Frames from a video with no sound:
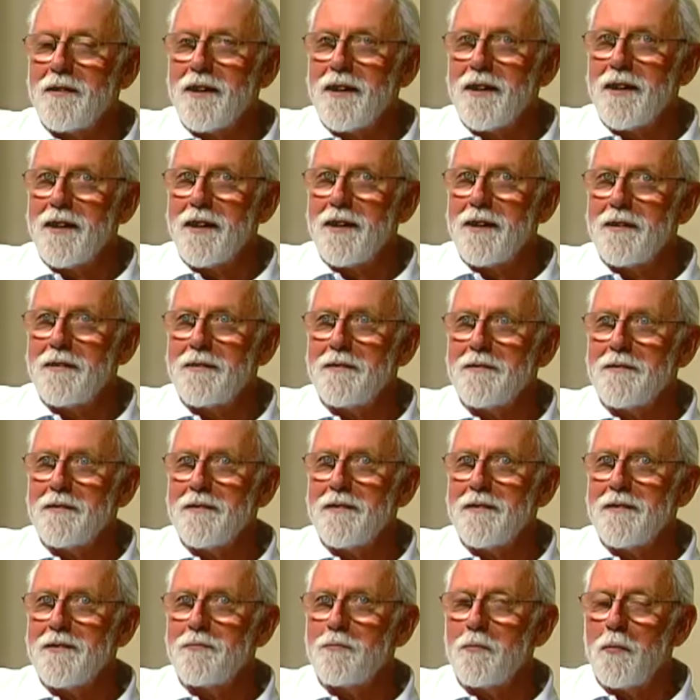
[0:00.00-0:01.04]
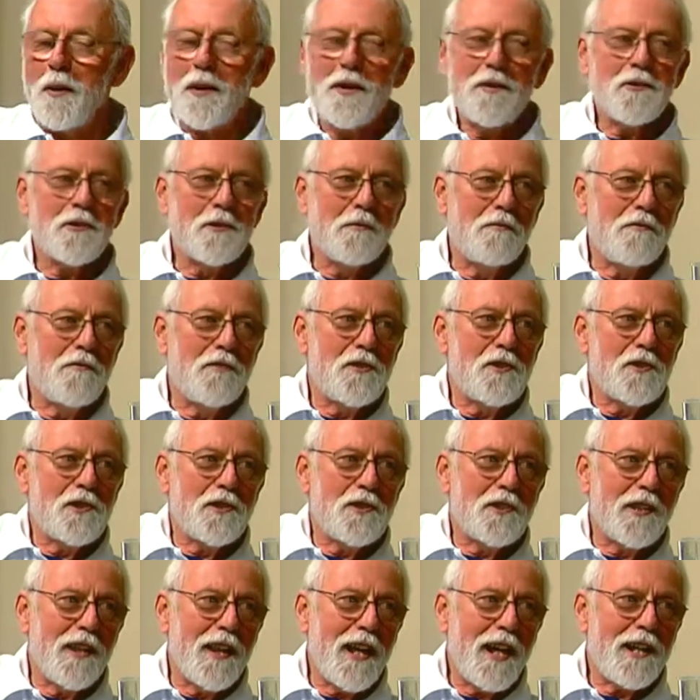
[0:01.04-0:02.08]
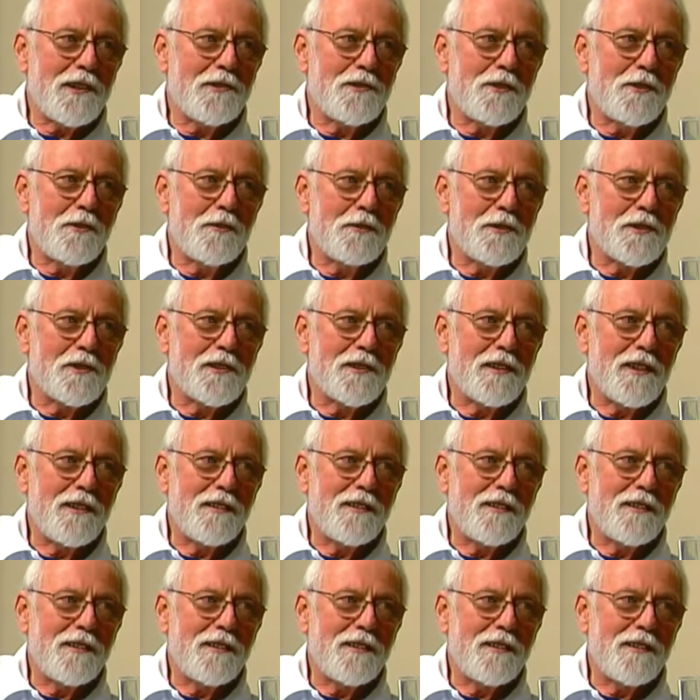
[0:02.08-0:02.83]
uh, boy, there's some physics in that, too, isn't there?